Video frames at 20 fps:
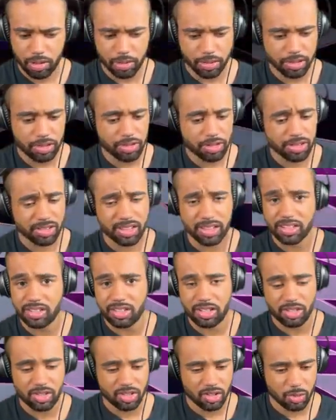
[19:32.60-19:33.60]
this looks like
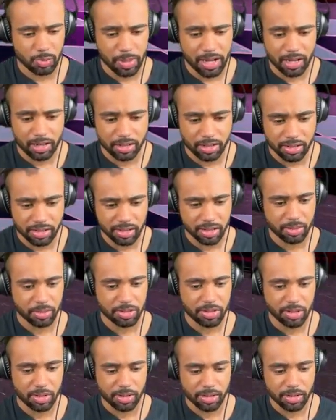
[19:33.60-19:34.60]
Caesar's Palace. Like, what's
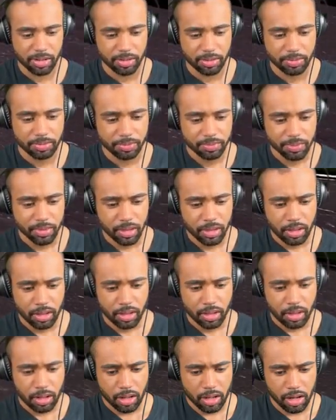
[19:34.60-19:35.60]
going on?
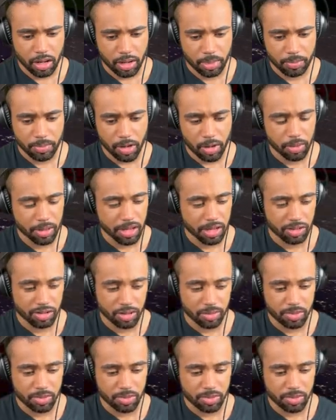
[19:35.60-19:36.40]
Um, okay, so I'm